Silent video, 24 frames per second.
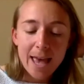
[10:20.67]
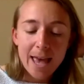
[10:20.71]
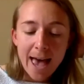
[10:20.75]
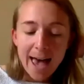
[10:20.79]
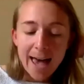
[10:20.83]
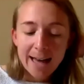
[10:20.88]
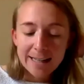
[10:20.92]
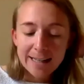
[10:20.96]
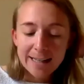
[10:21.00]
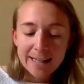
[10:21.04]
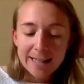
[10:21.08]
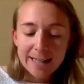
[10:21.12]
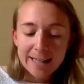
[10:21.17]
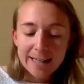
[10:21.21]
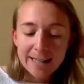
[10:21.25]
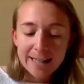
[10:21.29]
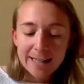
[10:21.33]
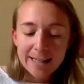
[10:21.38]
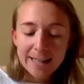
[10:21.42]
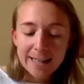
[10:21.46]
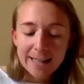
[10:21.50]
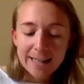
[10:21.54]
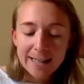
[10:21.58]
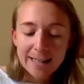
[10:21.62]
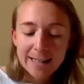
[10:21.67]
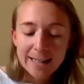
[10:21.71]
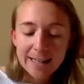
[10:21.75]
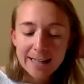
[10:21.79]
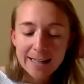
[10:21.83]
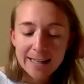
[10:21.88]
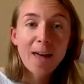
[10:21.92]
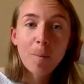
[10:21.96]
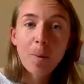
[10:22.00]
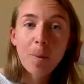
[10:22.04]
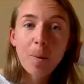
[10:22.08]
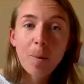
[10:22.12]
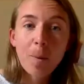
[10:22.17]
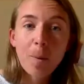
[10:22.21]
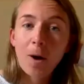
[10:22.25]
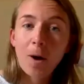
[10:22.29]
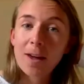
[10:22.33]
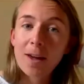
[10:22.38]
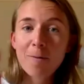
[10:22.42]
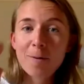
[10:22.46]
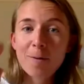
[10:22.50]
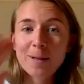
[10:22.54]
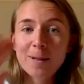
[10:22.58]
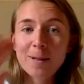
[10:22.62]
And I thought at that
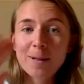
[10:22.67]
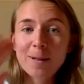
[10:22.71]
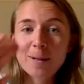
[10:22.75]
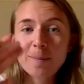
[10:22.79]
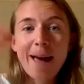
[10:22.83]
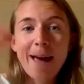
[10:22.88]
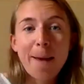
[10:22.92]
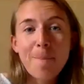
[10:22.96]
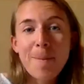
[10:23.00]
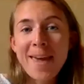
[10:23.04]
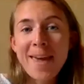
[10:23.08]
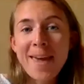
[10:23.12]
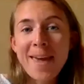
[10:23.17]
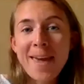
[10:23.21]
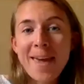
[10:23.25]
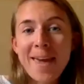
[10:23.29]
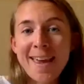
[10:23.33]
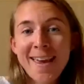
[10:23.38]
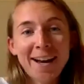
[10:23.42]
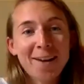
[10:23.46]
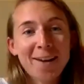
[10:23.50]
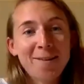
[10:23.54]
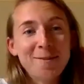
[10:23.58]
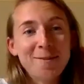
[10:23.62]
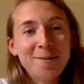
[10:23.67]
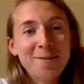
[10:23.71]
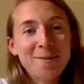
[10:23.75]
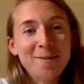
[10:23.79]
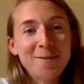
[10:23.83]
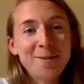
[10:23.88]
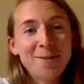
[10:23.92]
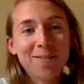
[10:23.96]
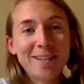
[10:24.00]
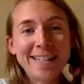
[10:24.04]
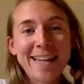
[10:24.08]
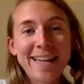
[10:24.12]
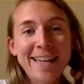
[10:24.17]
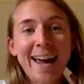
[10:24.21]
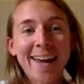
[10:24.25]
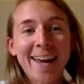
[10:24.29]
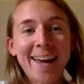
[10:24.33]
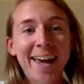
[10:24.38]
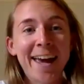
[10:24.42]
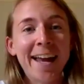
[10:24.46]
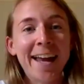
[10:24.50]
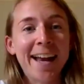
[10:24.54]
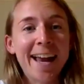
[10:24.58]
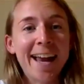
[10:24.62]
point that was my peak and I was going to
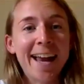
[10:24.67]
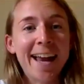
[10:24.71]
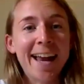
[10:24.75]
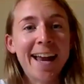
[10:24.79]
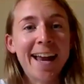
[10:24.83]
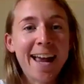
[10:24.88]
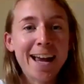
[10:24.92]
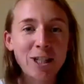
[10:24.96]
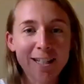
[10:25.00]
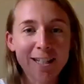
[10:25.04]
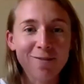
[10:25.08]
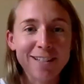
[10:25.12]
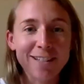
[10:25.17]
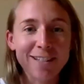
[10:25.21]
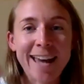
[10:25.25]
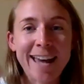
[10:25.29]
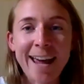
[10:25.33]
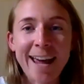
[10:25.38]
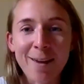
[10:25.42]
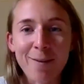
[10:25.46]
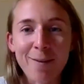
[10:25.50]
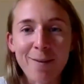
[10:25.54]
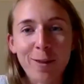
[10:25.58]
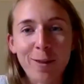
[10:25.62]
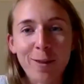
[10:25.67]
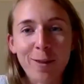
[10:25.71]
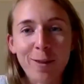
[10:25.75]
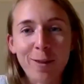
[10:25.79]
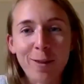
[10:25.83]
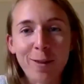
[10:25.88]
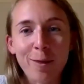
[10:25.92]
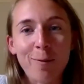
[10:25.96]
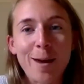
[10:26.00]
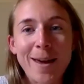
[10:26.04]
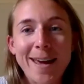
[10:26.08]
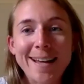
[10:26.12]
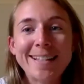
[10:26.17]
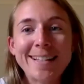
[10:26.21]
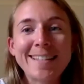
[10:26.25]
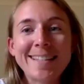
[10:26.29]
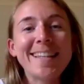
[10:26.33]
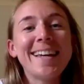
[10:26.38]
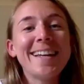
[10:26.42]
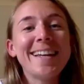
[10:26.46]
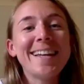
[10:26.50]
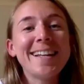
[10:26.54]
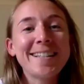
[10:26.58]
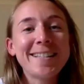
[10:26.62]
retire. And I actually did retire for 3
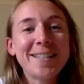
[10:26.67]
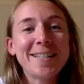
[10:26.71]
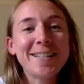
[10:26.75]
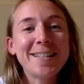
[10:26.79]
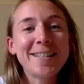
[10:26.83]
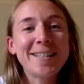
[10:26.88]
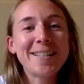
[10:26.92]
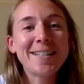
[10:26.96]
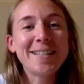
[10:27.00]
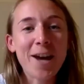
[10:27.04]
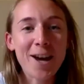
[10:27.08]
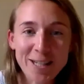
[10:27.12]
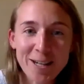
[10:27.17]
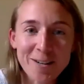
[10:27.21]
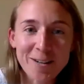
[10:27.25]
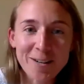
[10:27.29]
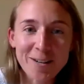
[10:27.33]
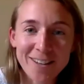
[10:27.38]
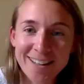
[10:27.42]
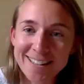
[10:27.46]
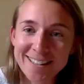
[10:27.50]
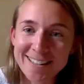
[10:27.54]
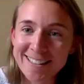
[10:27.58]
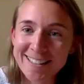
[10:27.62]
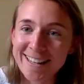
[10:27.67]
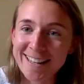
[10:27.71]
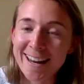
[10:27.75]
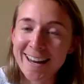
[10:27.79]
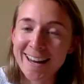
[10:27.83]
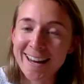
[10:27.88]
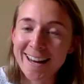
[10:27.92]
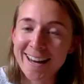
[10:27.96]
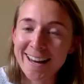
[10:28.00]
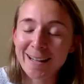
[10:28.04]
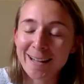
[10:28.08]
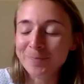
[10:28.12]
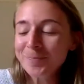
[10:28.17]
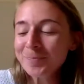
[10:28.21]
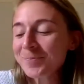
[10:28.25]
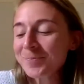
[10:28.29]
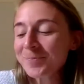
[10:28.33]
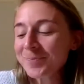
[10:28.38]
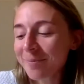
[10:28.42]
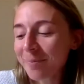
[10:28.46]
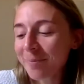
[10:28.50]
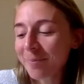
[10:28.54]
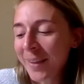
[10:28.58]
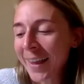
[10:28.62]
weeks, started at
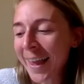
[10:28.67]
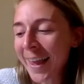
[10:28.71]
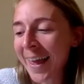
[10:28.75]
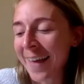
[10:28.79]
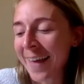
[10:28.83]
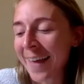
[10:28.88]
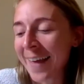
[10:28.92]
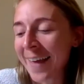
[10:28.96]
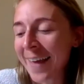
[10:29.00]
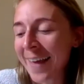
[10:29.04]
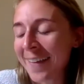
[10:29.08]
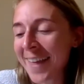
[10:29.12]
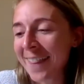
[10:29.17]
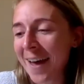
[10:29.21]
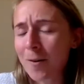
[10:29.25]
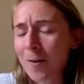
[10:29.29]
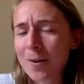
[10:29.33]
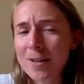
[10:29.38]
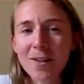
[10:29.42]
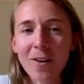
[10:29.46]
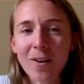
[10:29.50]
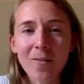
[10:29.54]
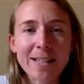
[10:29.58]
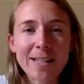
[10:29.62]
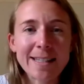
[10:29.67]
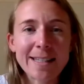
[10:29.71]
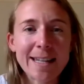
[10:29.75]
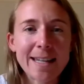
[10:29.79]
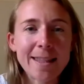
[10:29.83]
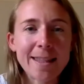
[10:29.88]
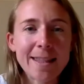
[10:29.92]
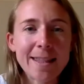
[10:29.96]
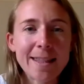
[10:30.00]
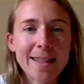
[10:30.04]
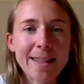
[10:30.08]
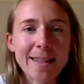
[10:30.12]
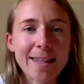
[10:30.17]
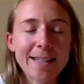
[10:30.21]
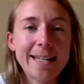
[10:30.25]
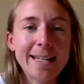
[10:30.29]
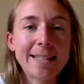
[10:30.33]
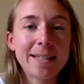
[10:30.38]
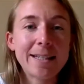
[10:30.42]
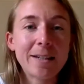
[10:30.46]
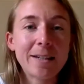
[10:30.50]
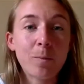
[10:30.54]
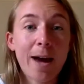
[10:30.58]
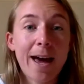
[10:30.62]
university. And then that was obviously the
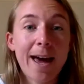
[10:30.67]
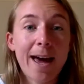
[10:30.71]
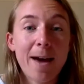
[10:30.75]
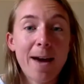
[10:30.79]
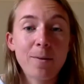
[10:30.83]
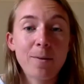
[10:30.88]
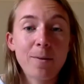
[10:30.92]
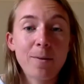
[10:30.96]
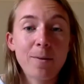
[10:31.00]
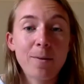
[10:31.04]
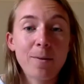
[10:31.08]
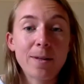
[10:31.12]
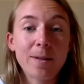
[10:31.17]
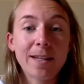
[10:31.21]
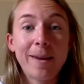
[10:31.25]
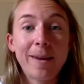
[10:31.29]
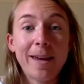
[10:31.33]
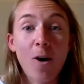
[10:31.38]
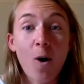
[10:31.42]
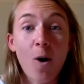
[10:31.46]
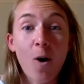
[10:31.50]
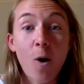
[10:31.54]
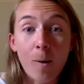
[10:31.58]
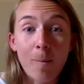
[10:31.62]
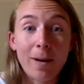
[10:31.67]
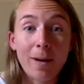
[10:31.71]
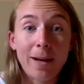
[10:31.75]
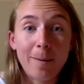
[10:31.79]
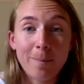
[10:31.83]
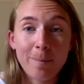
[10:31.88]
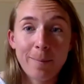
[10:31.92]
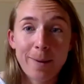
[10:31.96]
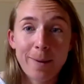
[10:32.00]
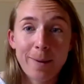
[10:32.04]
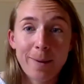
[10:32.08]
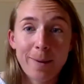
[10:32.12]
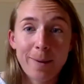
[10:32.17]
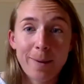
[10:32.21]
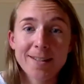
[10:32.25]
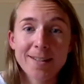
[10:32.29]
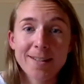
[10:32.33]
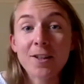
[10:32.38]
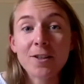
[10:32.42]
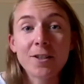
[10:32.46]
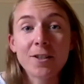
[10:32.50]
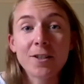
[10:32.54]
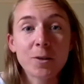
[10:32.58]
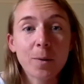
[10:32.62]
season where I was going to be home
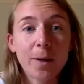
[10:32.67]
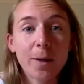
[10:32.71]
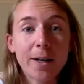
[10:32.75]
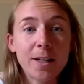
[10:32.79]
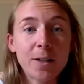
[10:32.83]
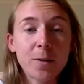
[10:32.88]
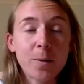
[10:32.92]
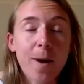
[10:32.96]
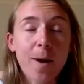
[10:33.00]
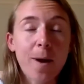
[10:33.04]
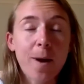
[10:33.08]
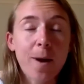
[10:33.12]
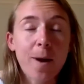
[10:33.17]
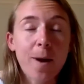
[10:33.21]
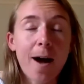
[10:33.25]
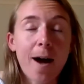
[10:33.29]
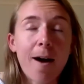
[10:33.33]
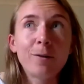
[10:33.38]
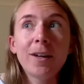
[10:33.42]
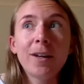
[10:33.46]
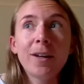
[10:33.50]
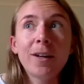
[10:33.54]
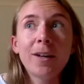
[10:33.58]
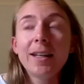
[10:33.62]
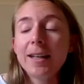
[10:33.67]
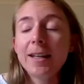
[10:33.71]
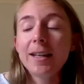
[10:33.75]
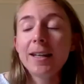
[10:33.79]
Olympics, London 2012.